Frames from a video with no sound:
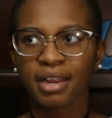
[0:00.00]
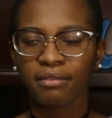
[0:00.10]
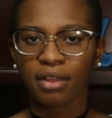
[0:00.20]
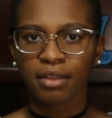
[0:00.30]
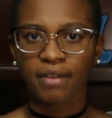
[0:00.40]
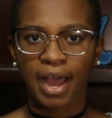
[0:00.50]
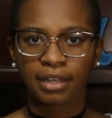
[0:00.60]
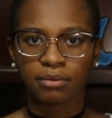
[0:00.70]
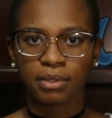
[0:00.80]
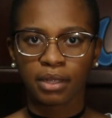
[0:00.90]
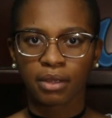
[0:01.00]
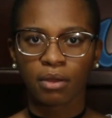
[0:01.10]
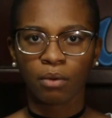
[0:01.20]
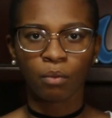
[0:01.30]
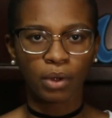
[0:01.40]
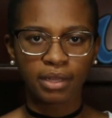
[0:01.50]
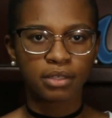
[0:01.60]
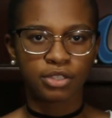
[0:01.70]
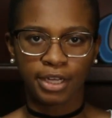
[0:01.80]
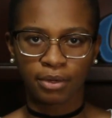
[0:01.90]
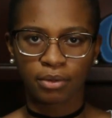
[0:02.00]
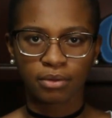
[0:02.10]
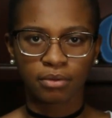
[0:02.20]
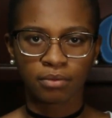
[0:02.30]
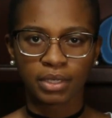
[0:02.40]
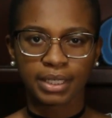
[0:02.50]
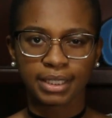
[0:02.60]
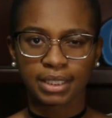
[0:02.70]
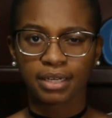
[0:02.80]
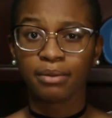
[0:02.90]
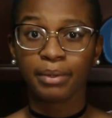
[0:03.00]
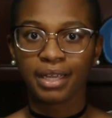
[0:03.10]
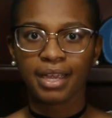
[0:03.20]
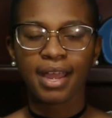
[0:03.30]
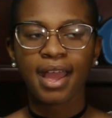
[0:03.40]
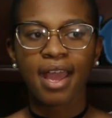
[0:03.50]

and they've asked me like what this channel really is gonna be,